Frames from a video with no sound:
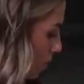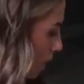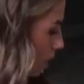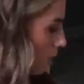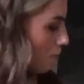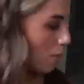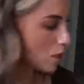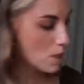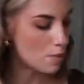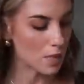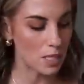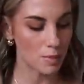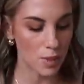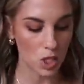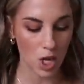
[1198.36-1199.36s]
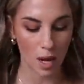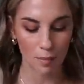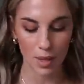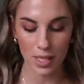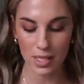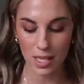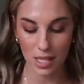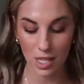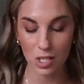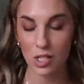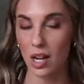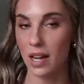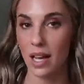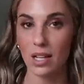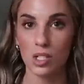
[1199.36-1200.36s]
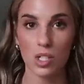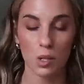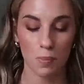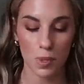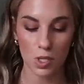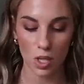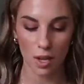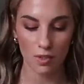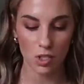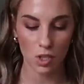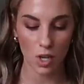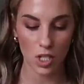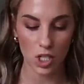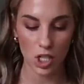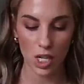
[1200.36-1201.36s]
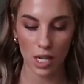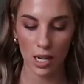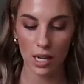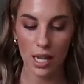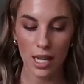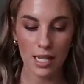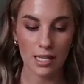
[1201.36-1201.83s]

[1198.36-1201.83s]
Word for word: pair of Burt's Bees pajamas. These, again, super soft, stretchy,